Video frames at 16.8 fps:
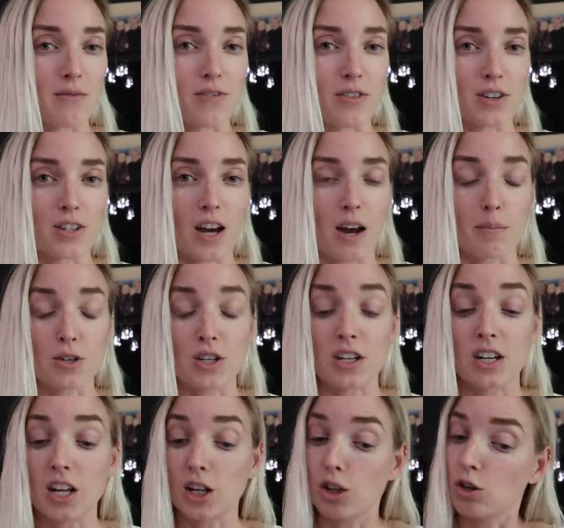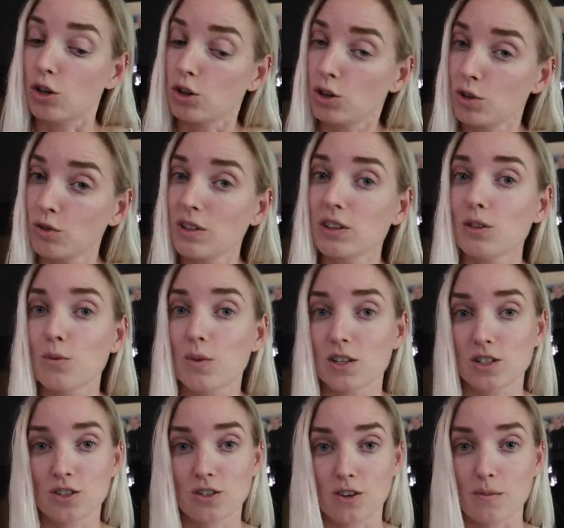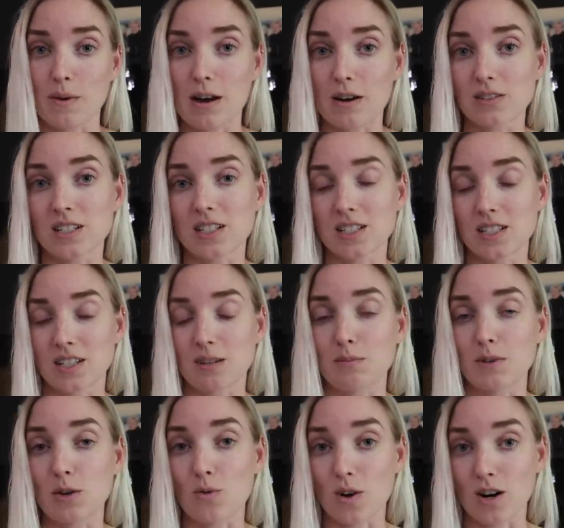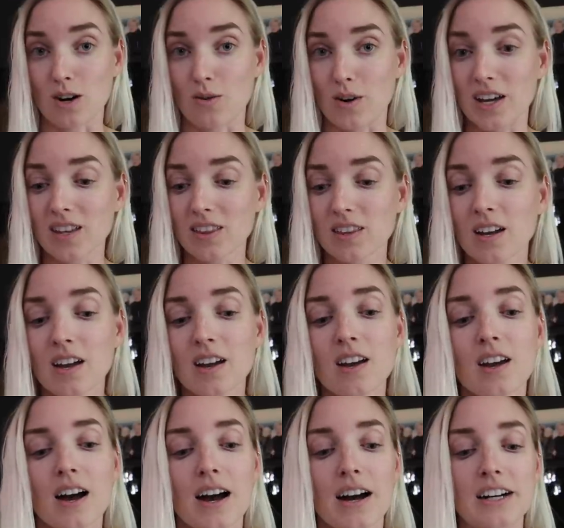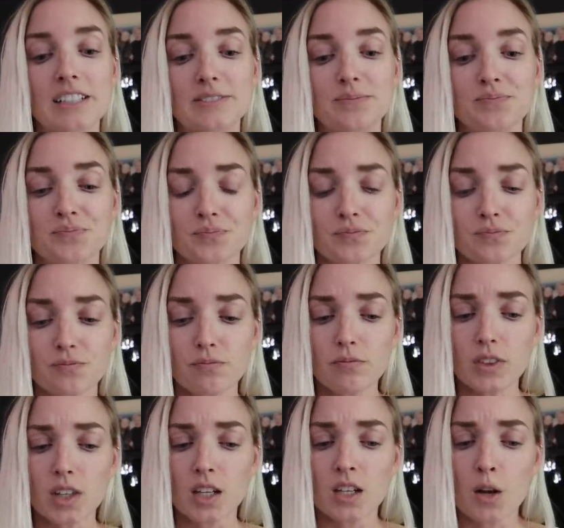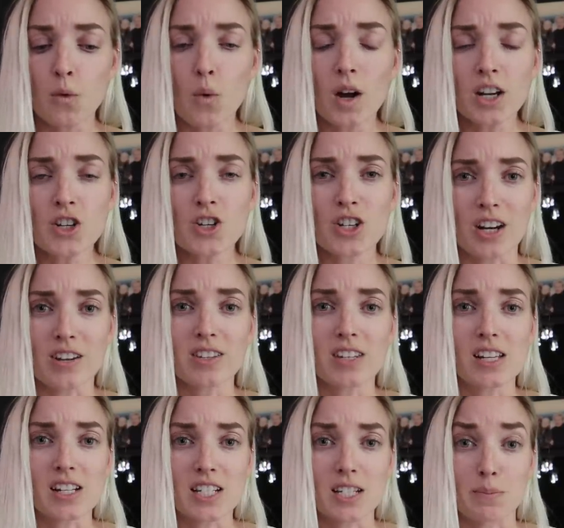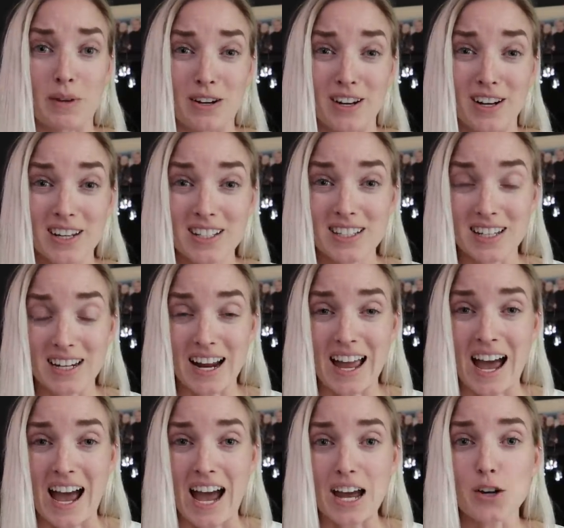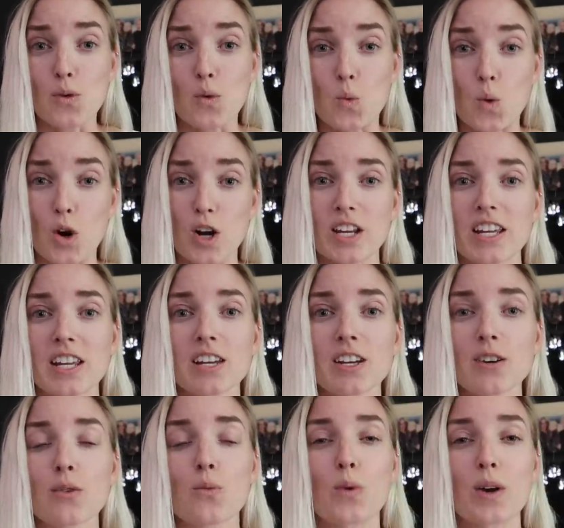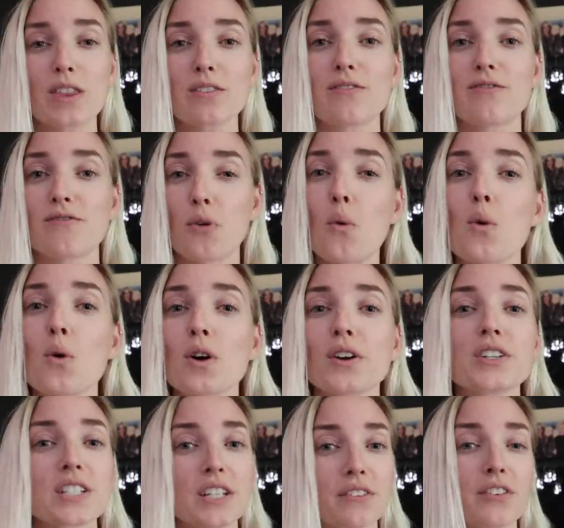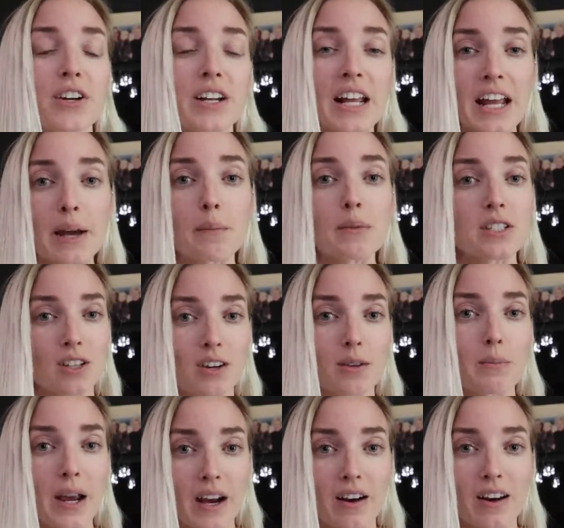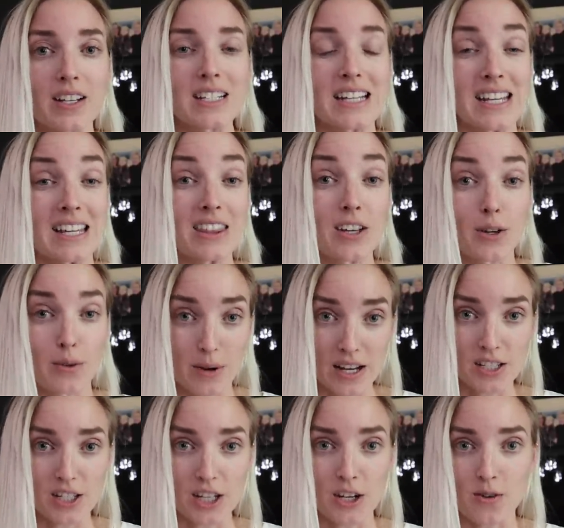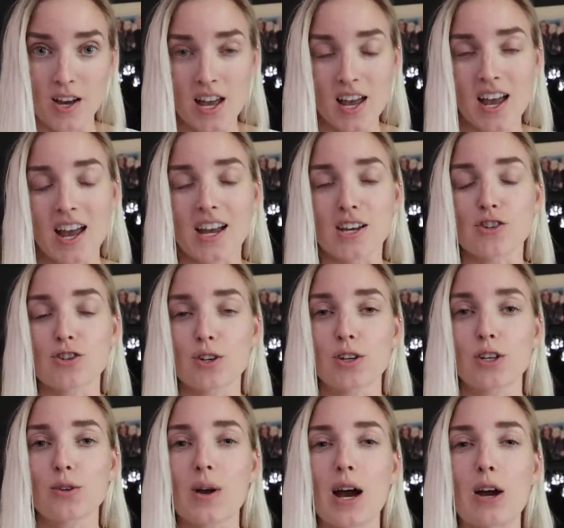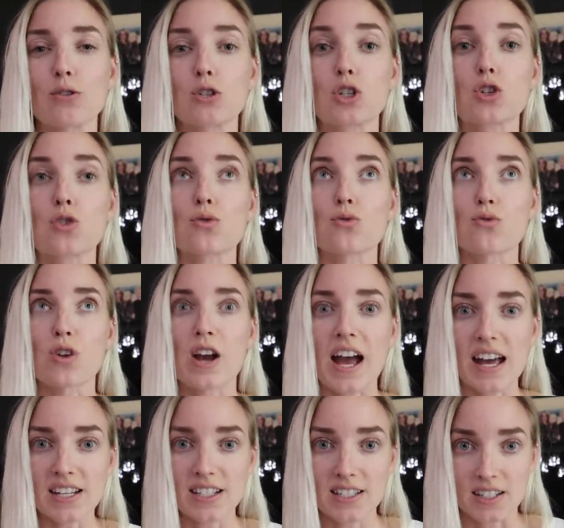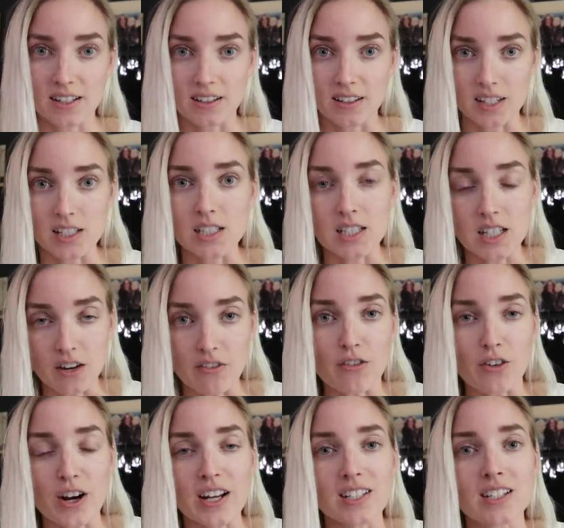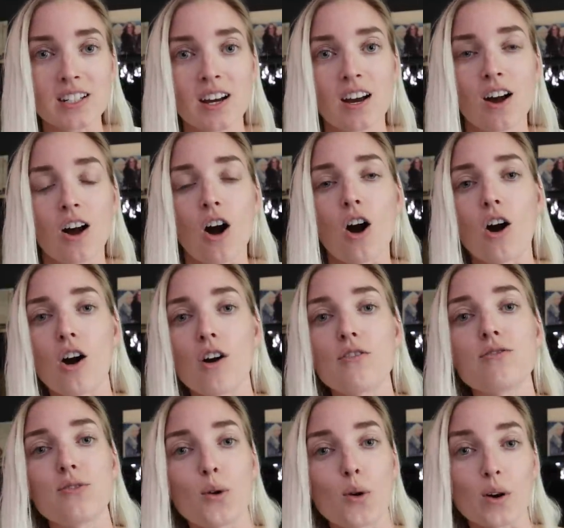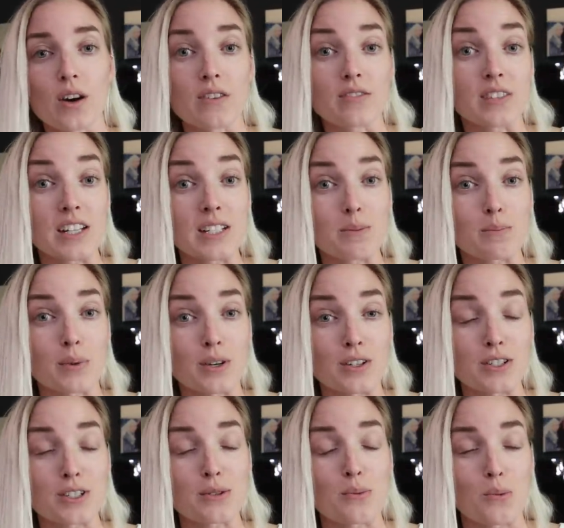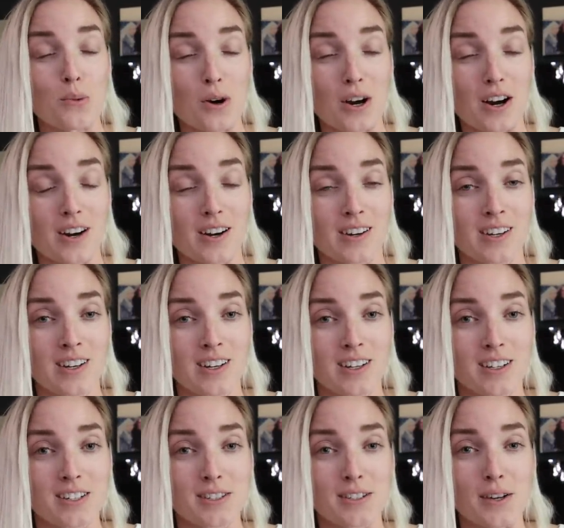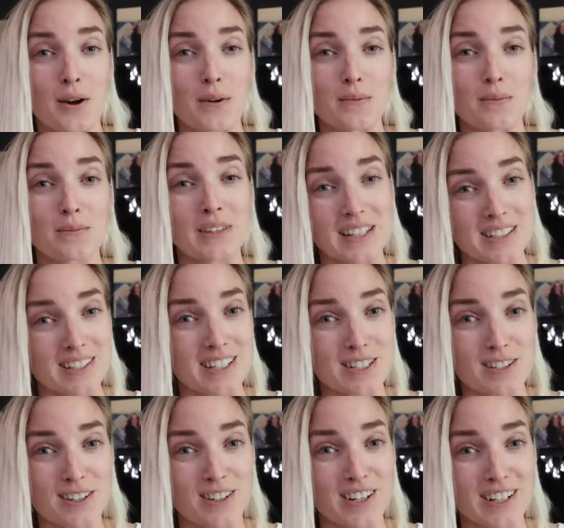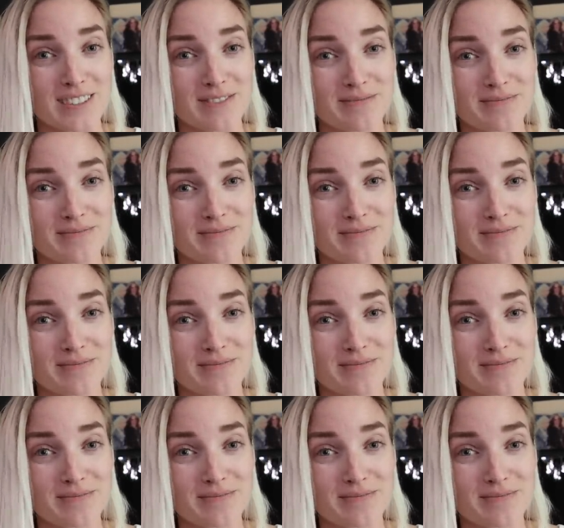up for adoption, including the ones you're about to see me work with. And I want to share the experience that I had working with 4 different Amazon parrots in their rescue and show you how drastically different all 4 of these birds were. So let's get started.